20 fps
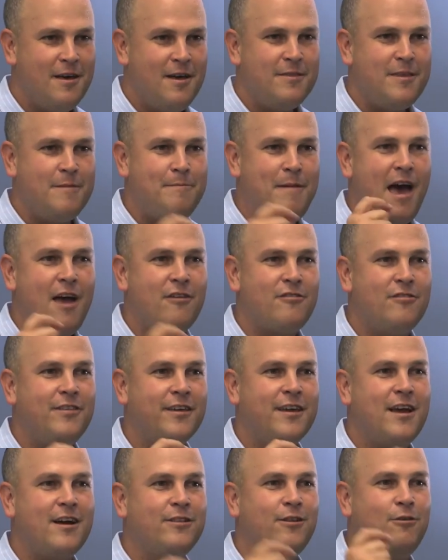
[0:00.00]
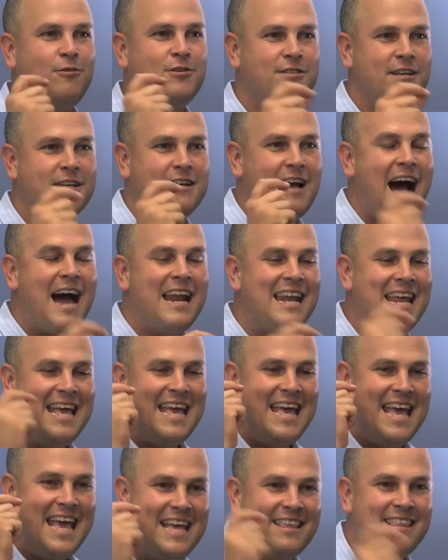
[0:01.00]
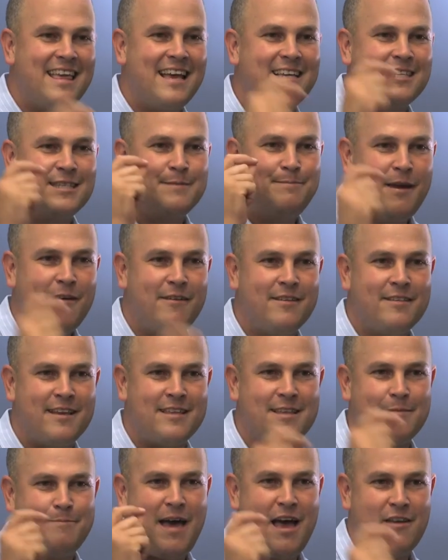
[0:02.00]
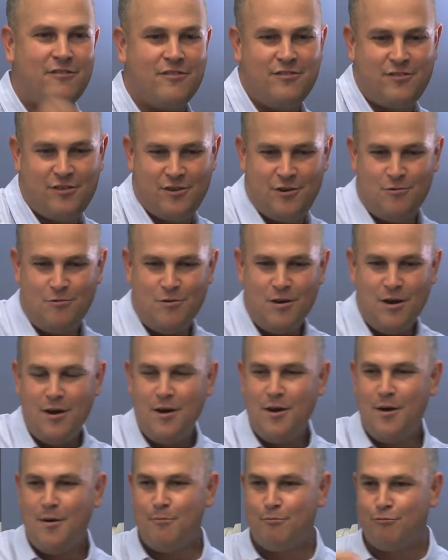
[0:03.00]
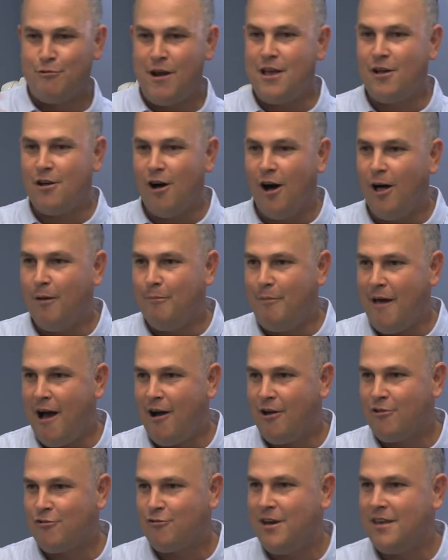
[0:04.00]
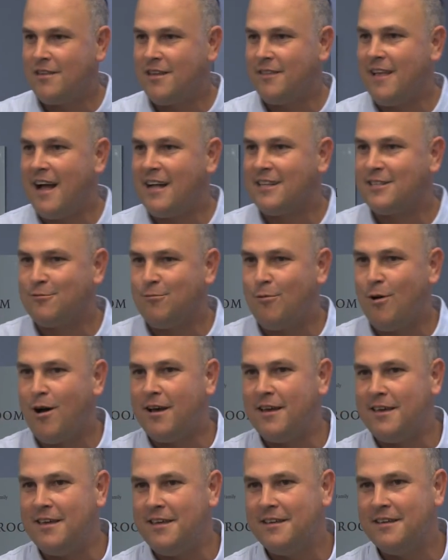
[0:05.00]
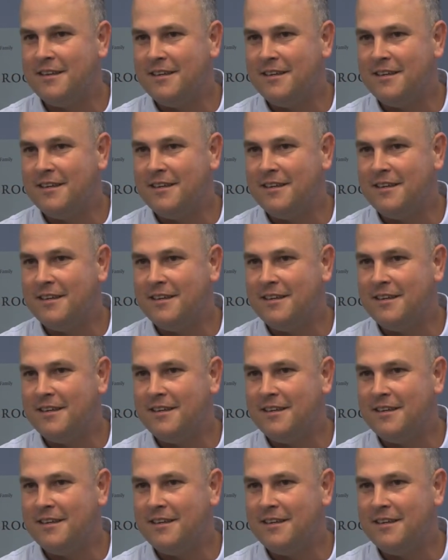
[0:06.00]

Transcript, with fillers: the passion to get close to God, is experienced as a passion to break all boundaries, and that's why